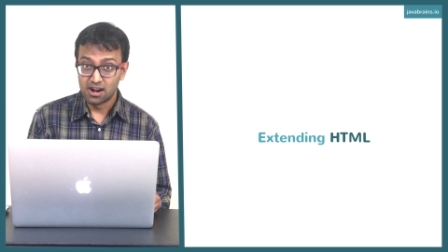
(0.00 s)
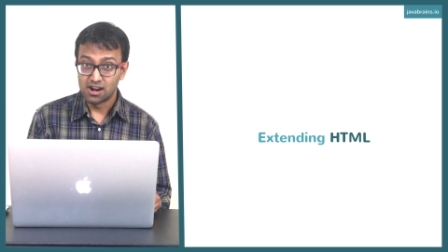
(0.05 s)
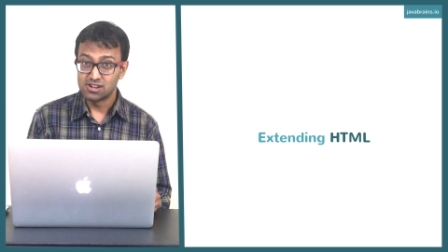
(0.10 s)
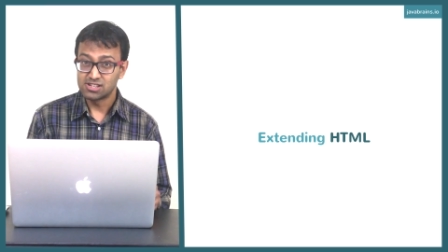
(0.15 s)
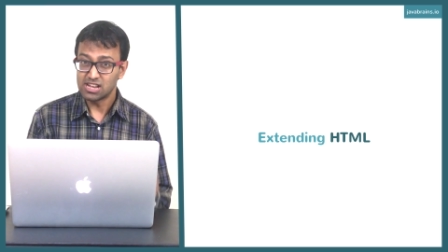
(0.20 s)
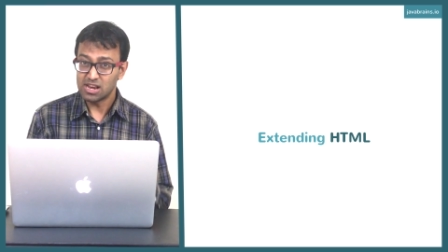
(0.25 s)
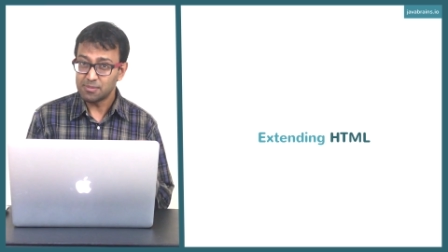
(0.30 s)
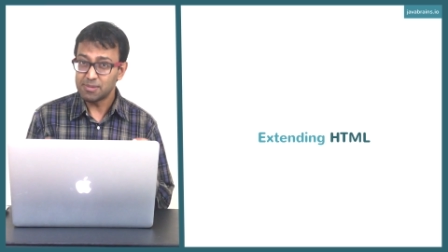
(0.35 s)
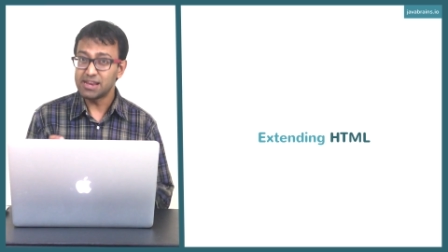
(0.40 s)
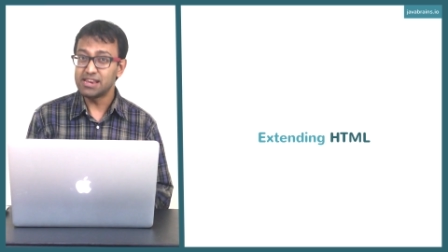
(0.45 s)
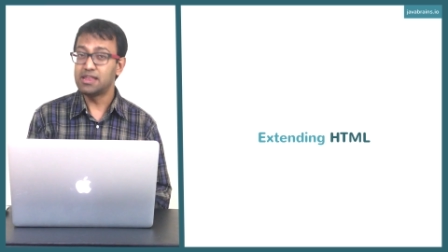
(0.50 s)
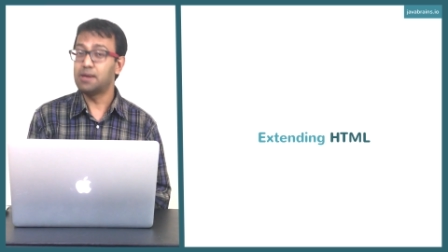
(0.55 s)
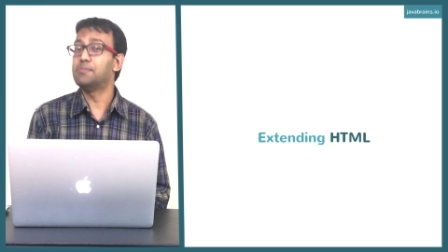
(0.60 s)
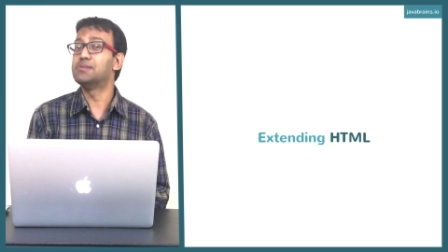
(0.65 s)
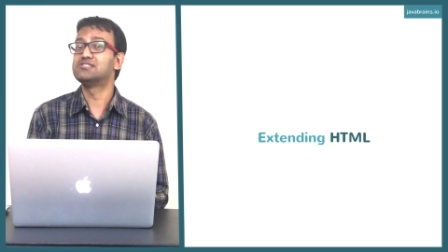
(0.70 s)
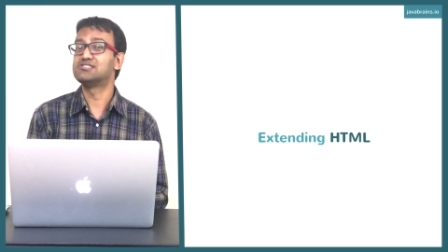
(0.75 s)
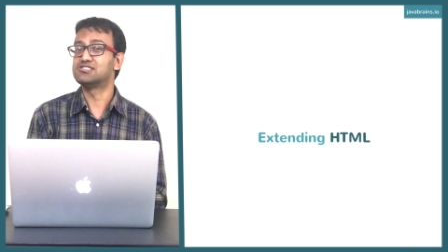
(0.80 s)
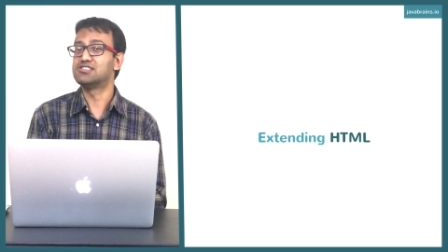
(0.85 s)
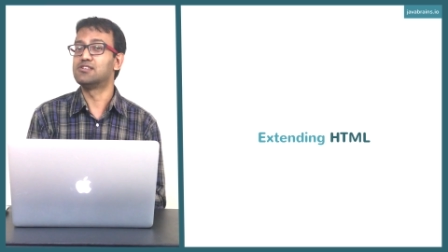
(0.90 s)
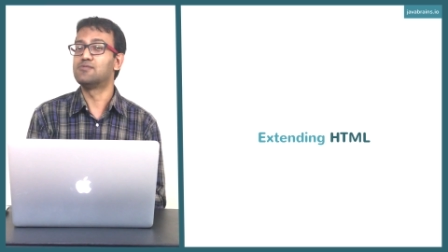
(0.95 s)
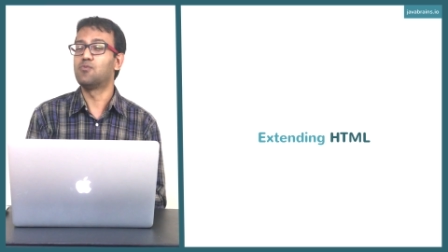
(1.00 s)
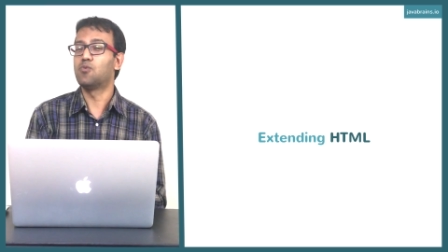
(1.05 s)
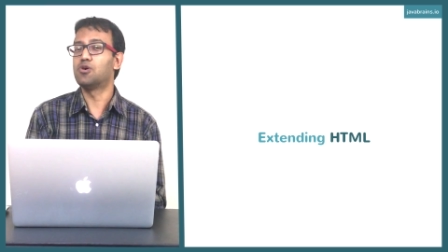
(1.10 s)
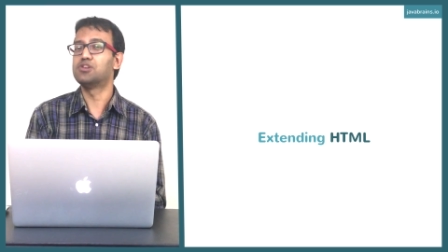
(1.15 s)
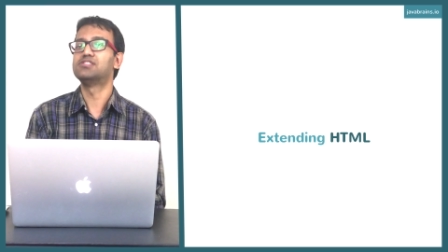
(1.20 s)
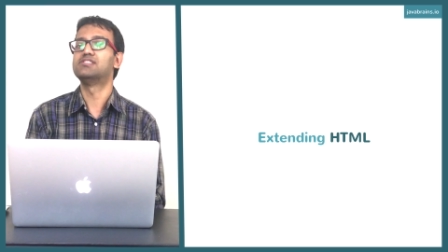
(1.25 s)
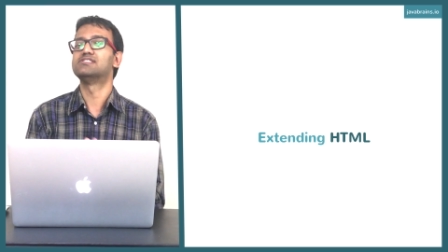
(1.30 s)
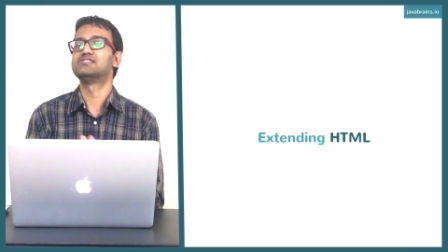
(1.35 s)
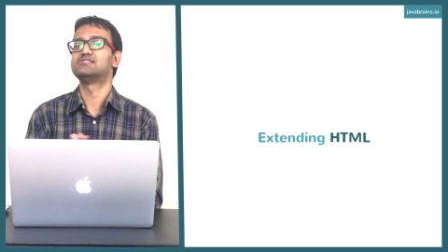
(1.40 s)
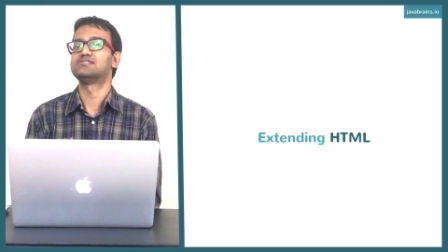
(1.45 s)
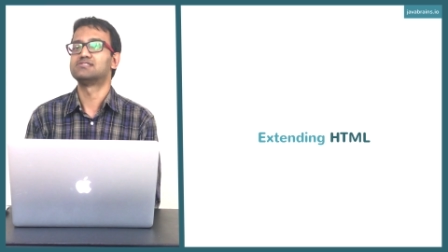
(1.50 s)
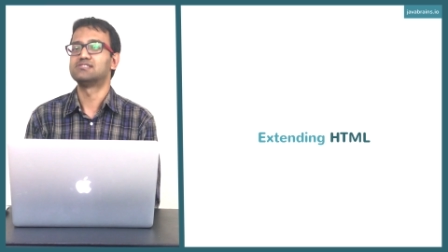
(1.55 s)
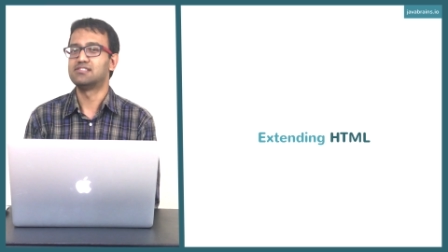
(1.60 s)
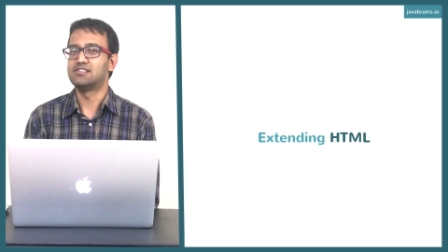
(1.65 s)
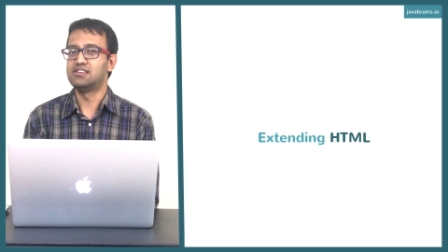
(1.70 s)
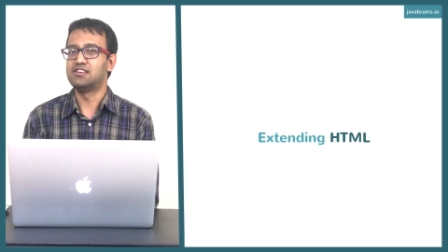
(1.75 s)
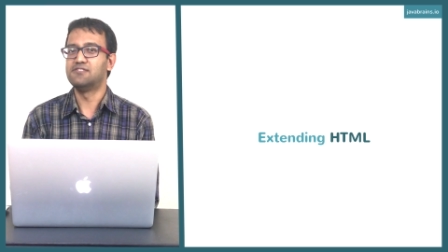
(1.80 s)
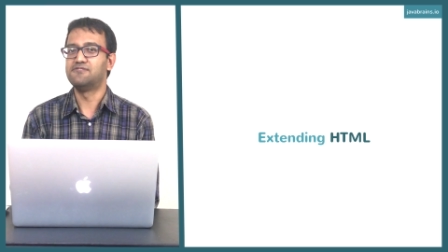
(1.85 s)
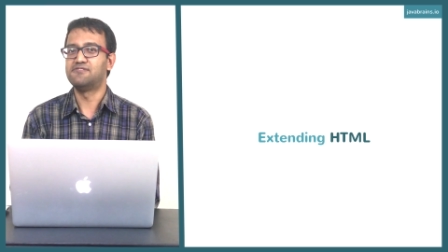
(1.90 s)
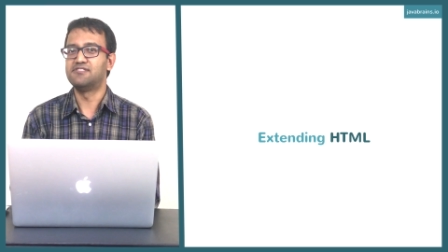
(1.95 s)
So let me demonstrate what this
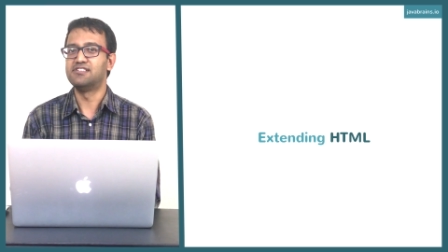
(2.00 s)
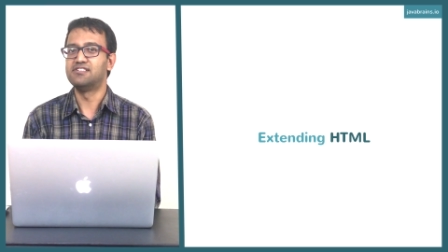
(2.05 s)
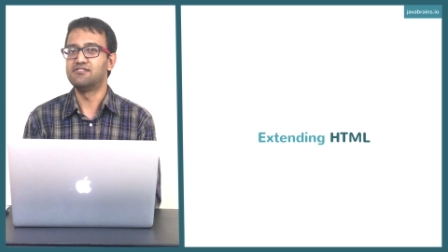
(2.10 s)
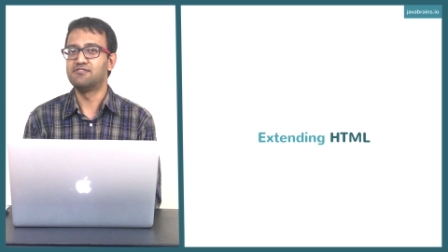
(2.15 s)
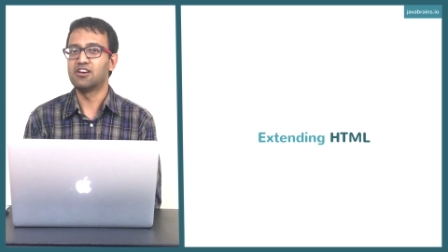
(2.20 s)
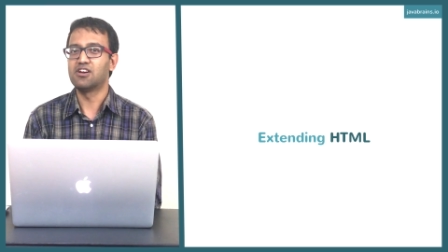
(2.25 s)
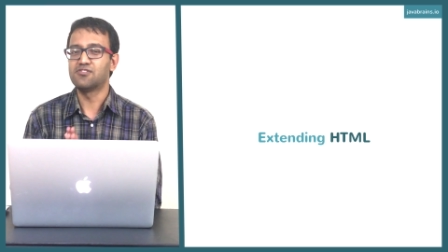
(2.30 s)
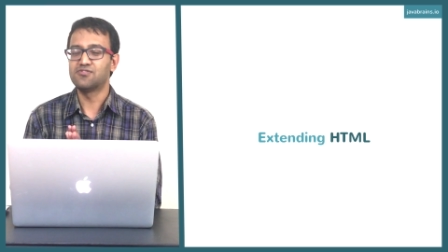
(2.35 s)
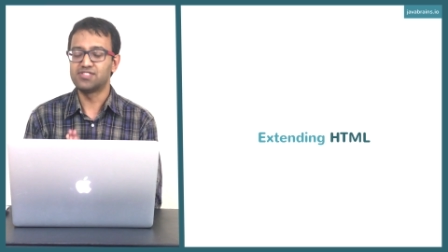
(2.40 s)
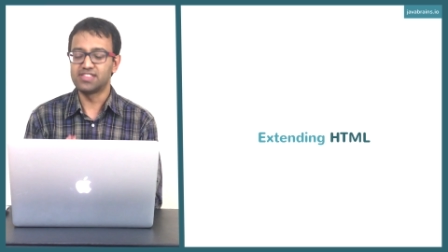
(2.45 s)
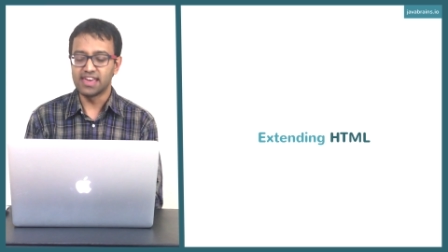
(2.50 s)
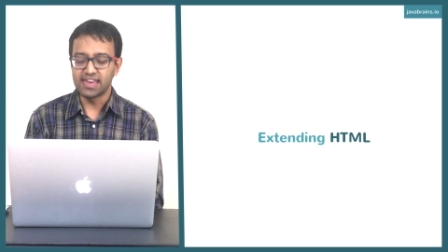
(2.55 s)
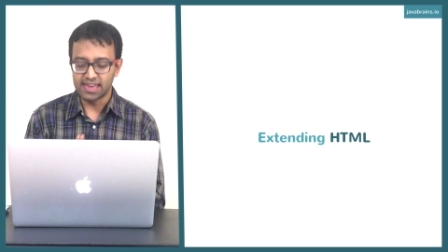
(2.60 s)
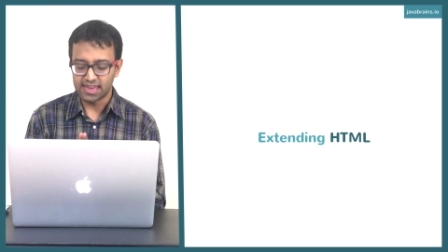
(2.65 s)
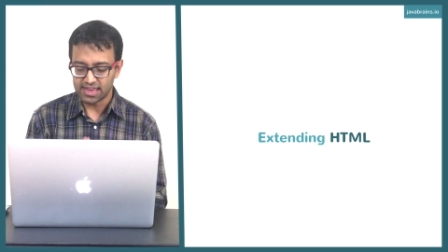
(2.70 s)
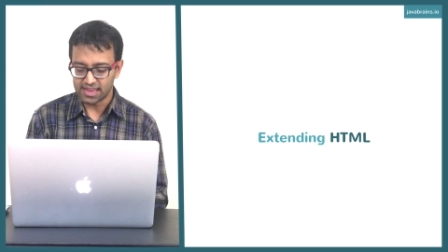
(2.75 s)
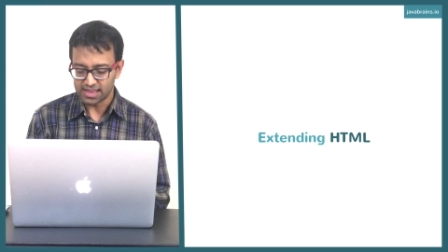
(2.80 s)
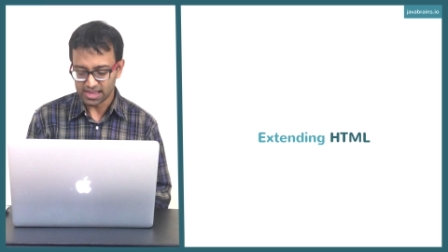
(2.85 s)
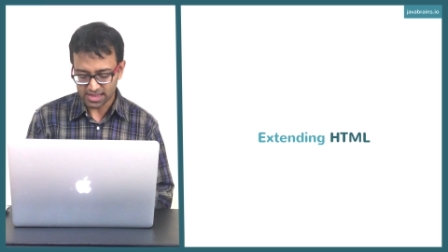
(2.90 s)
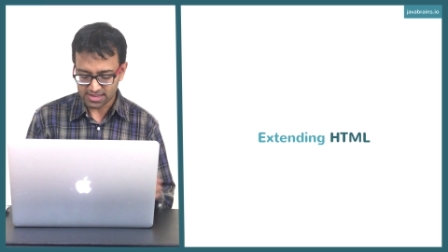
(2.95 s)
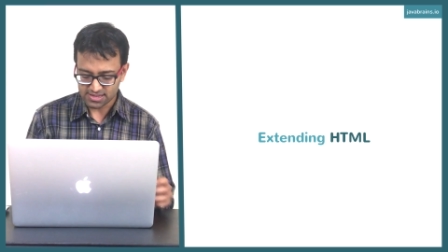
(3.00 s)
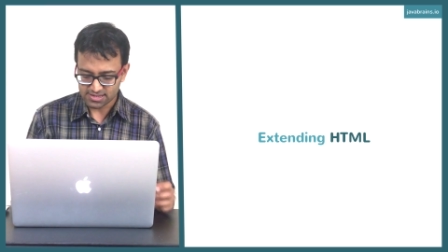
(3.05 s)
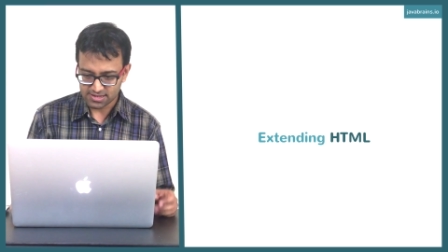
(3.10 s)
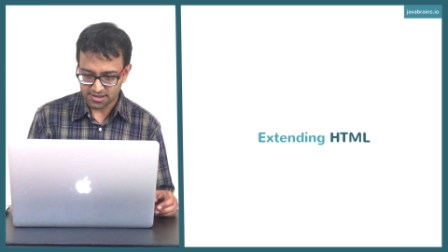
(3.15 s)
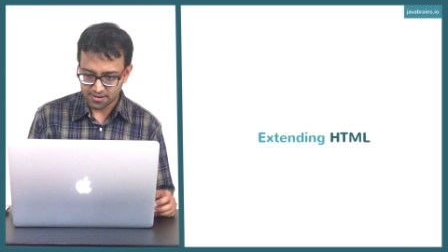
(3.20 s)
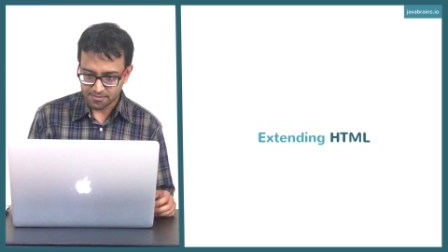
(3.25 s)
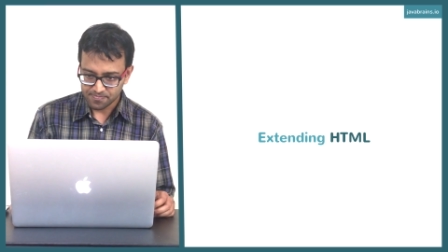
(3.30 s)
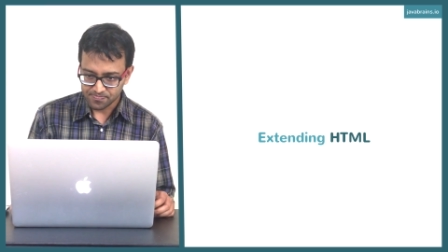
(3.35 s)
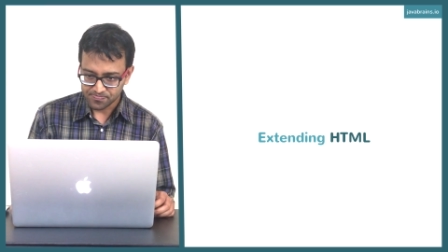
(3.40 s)
different way of thinking is.